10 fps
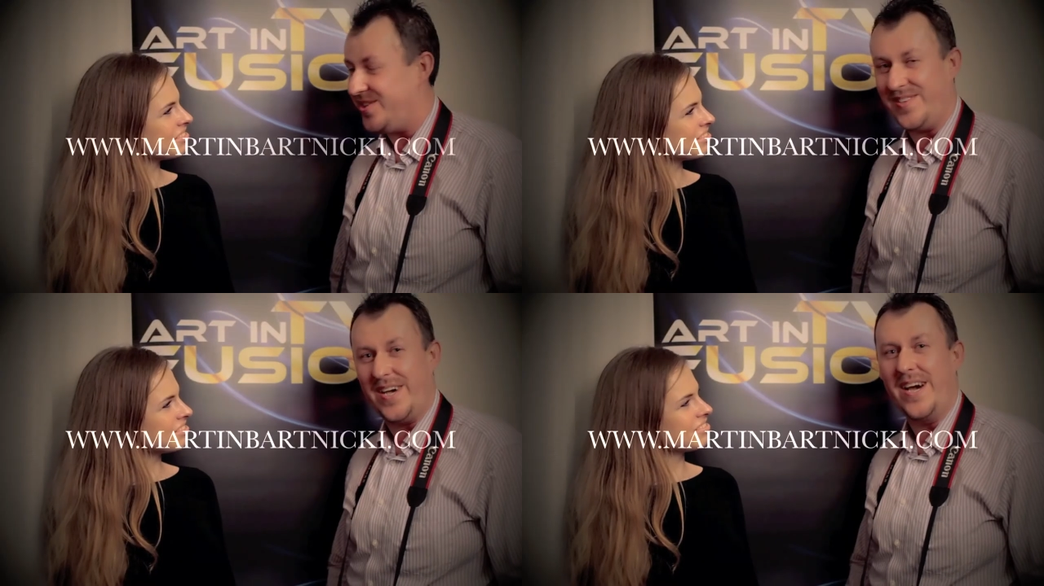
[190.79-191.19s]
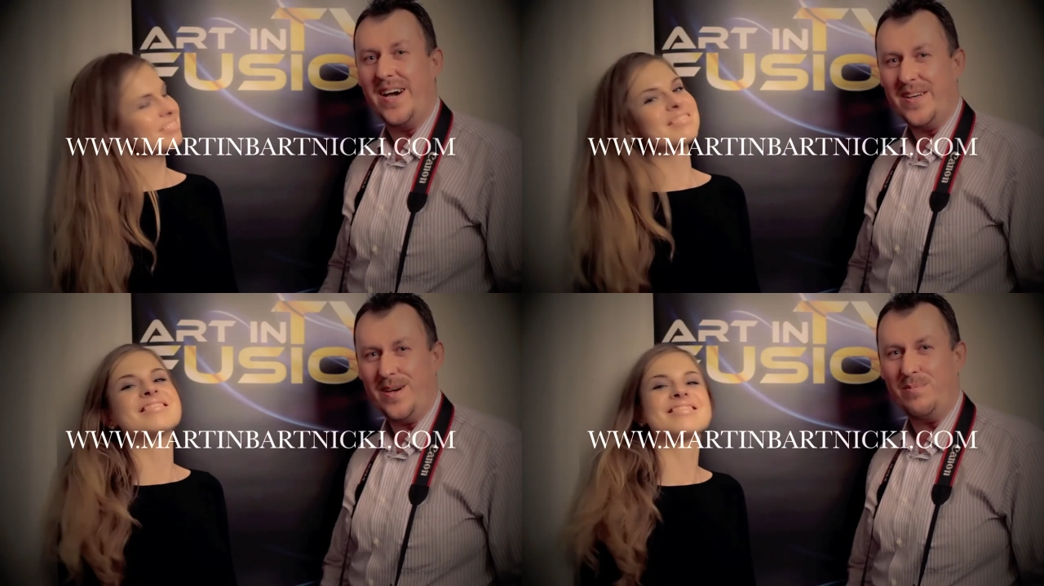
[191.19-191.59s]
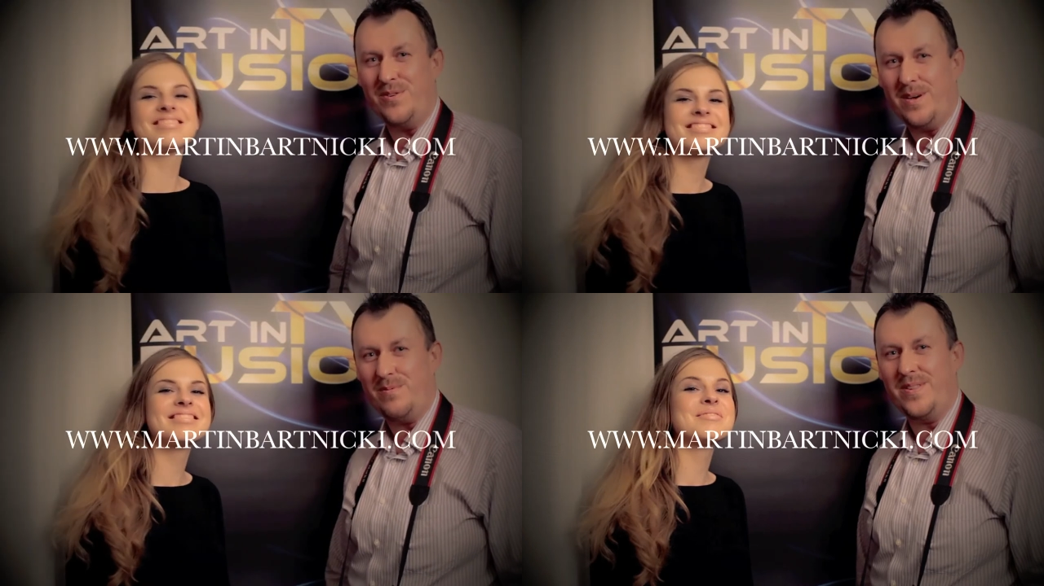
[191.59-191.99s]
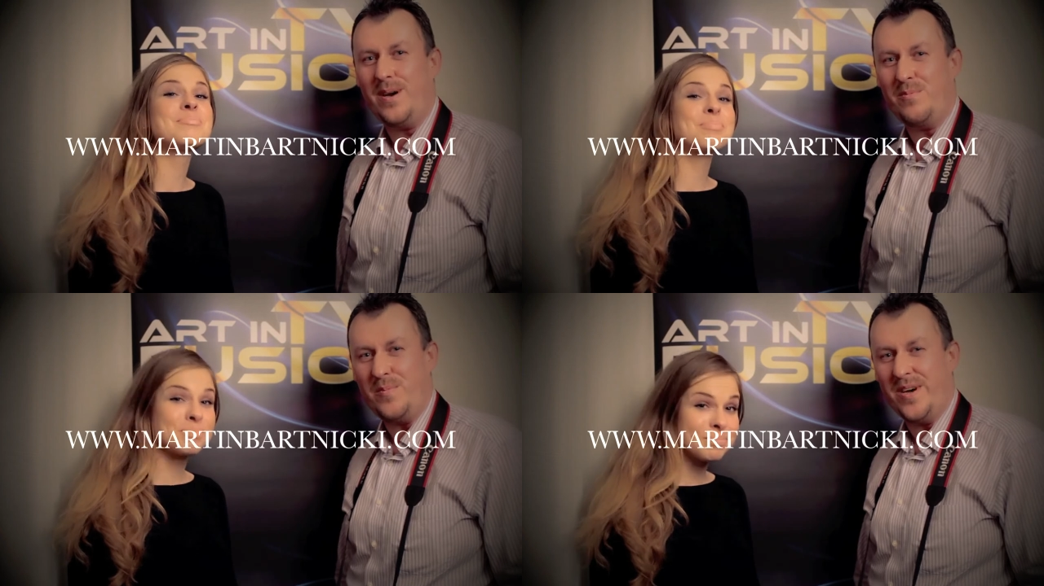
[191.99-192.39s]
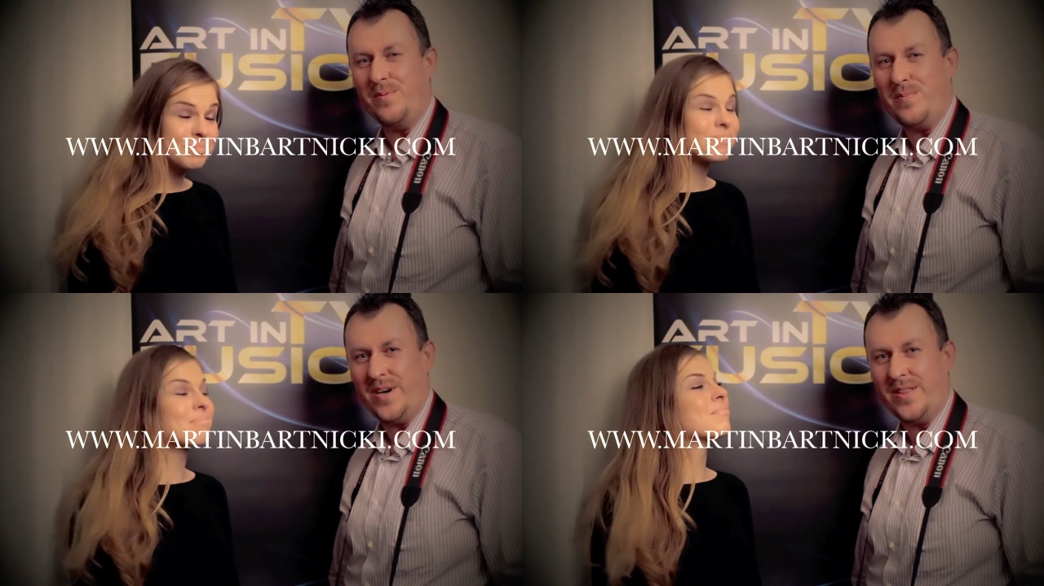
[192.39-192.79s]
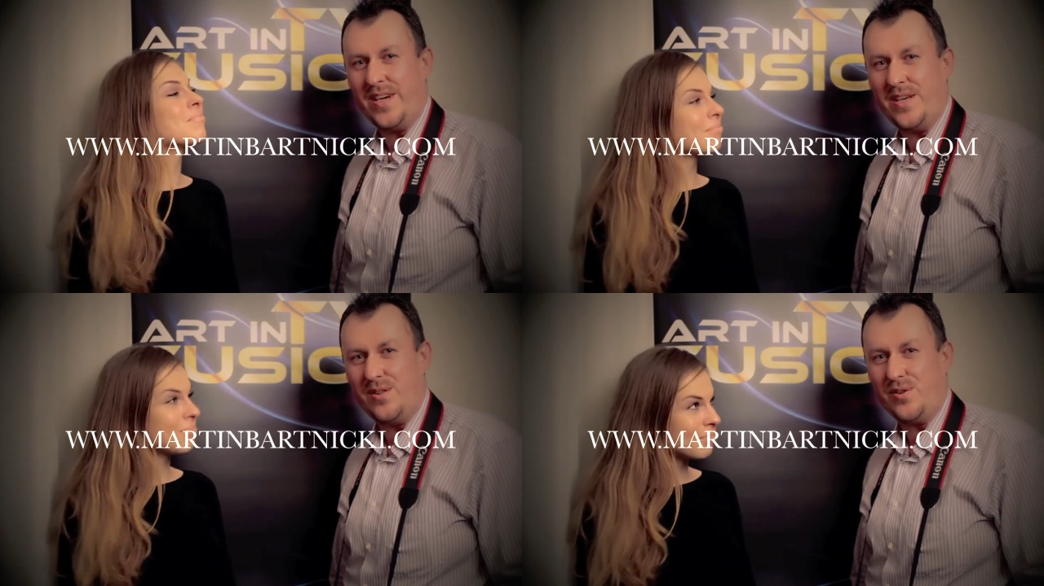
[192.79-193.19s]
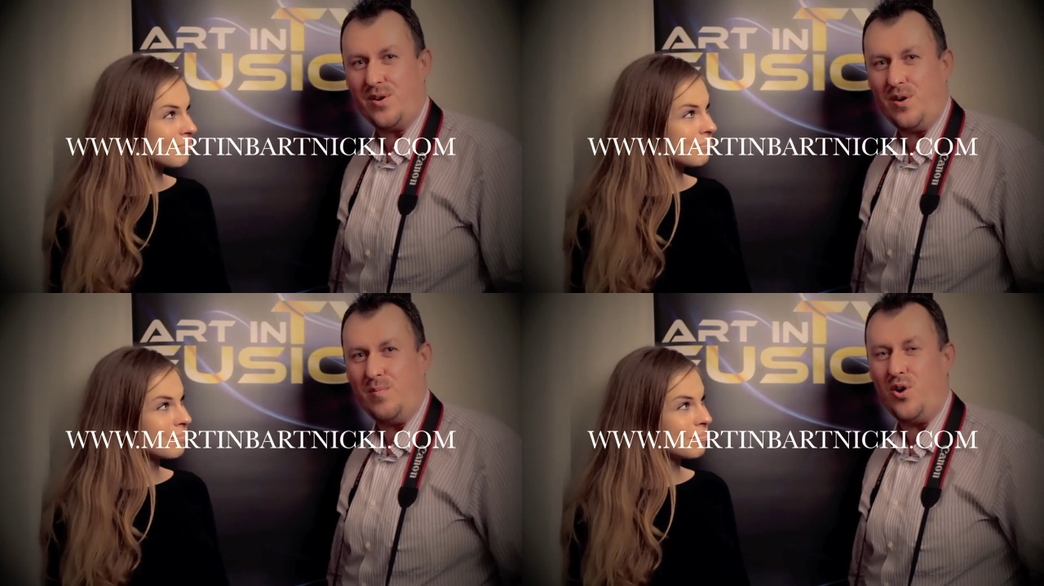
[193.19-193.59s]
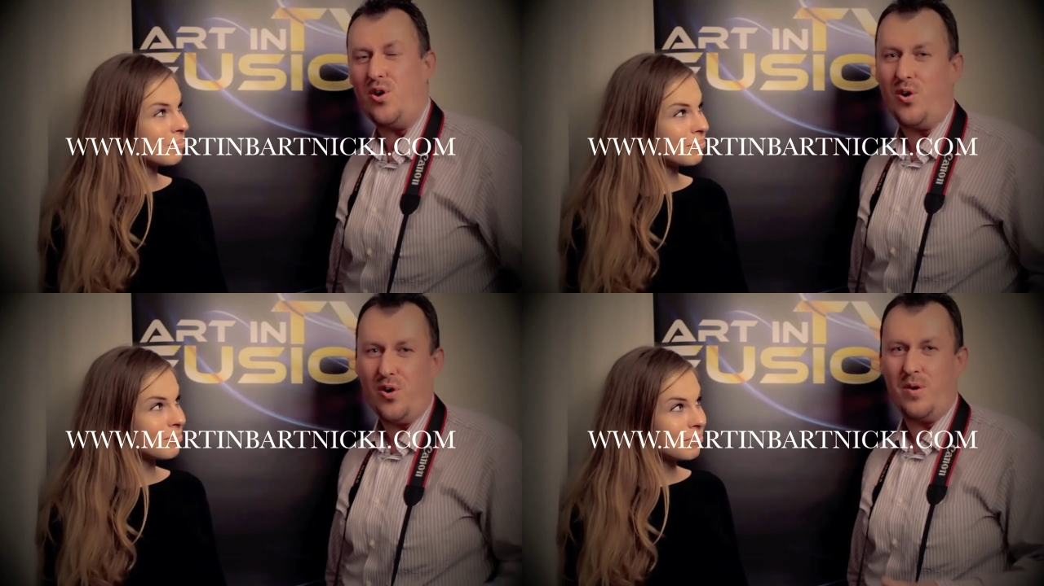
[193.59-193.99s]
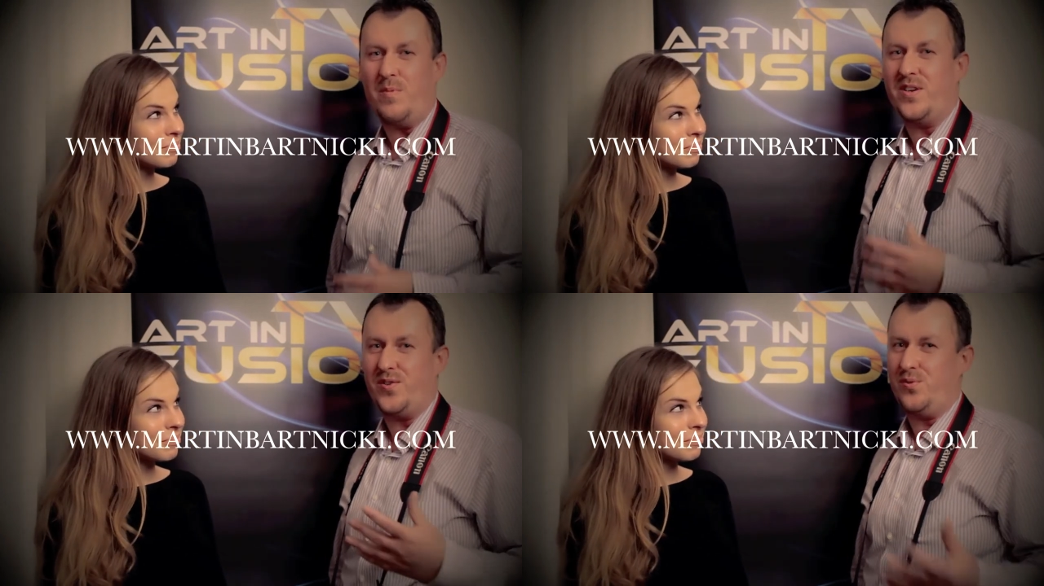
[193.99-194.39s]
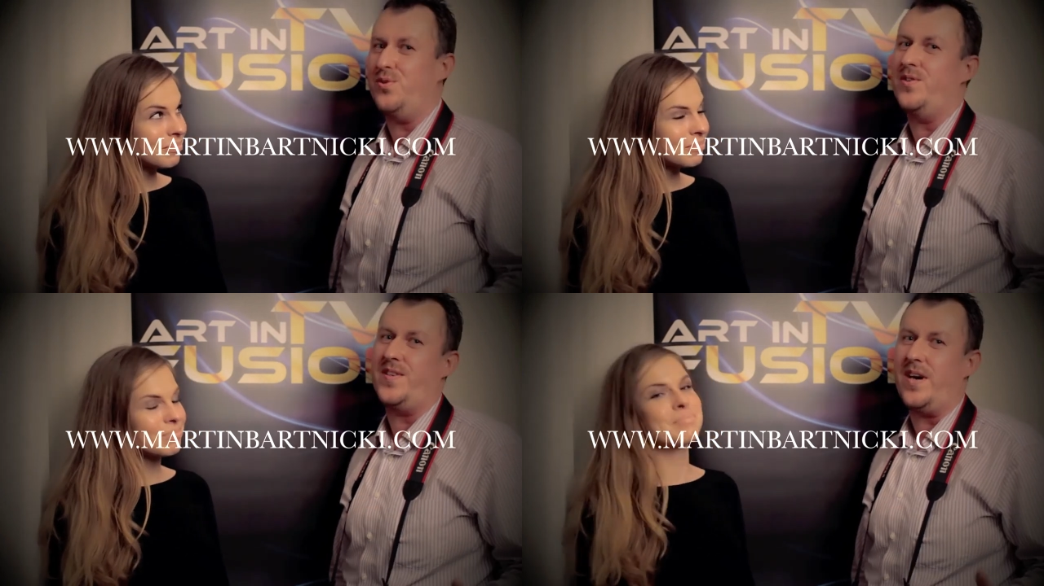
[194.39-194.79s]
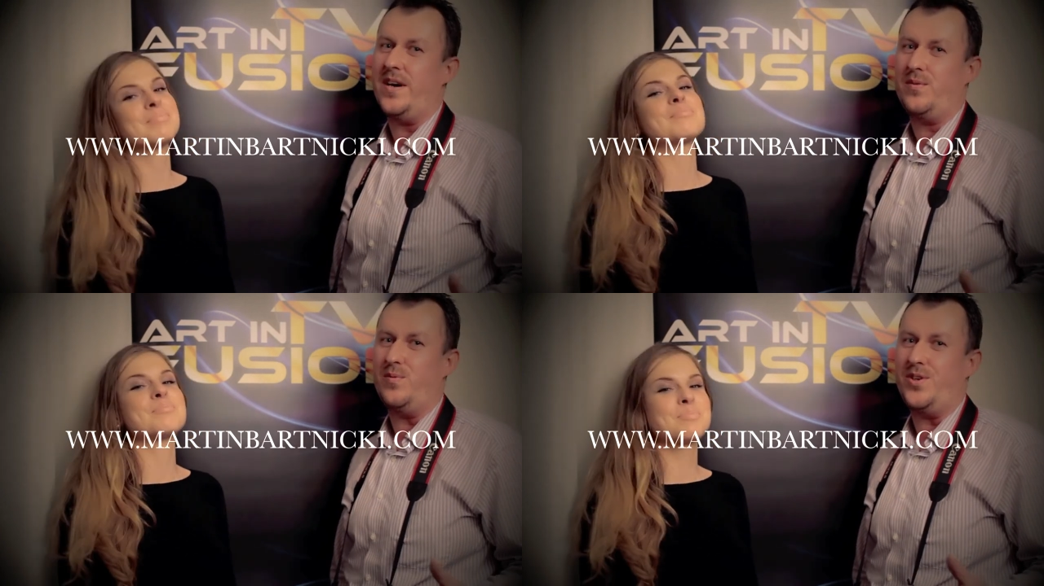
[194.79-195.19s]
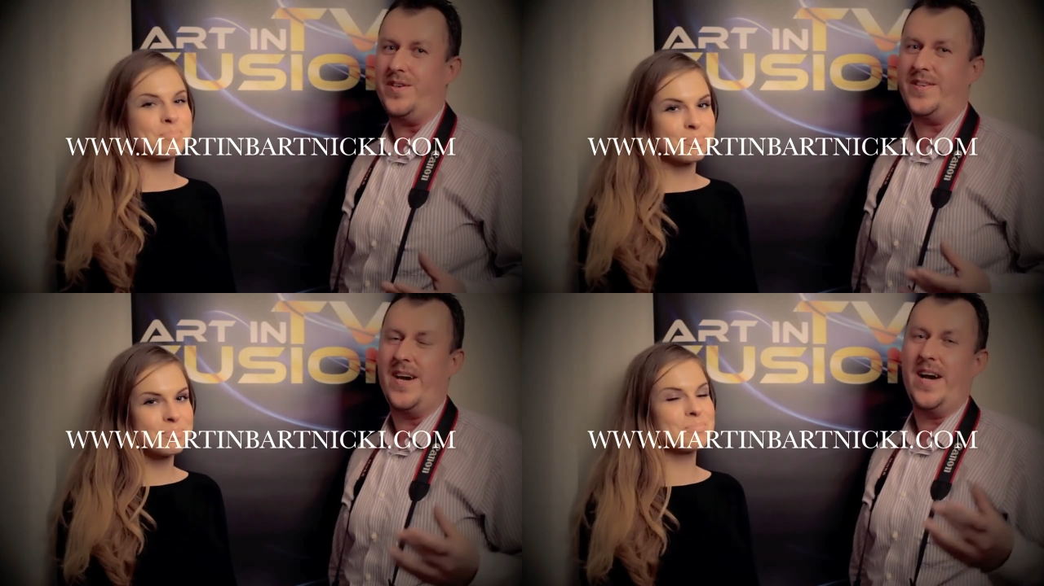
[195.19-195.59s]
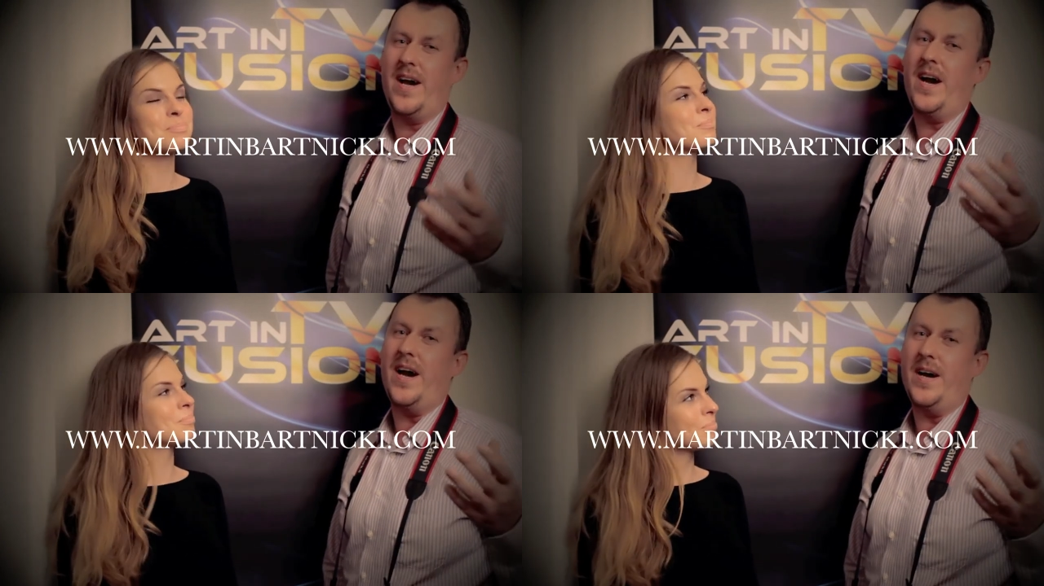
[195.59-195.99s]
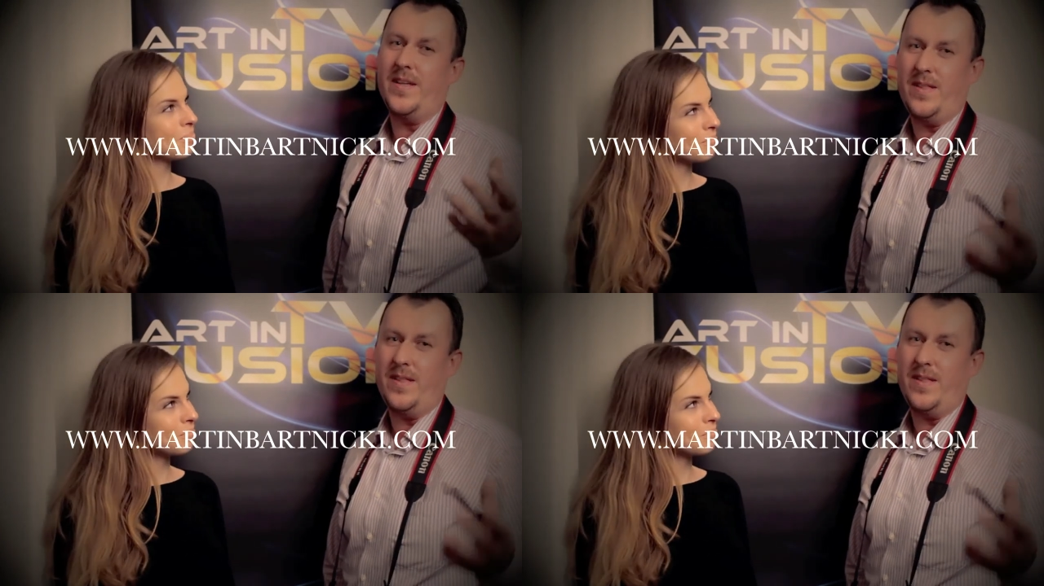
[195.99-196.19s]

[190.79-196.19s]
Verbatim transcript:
Speaker 1: is www.martinbartnicki.com, or my studio site, which is uh,